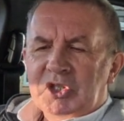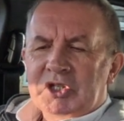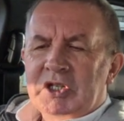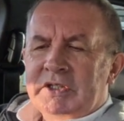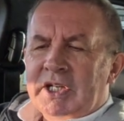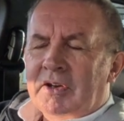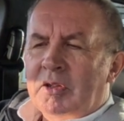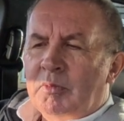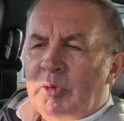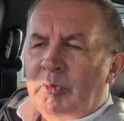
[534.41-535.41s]
Turned down at
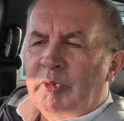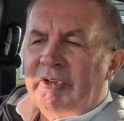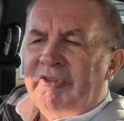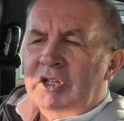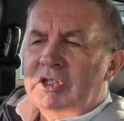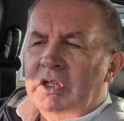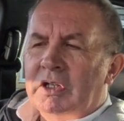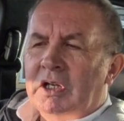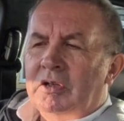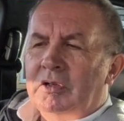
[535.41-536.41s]
the moment, but if I turn
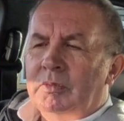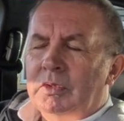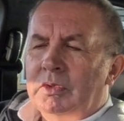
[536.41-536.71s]
that up,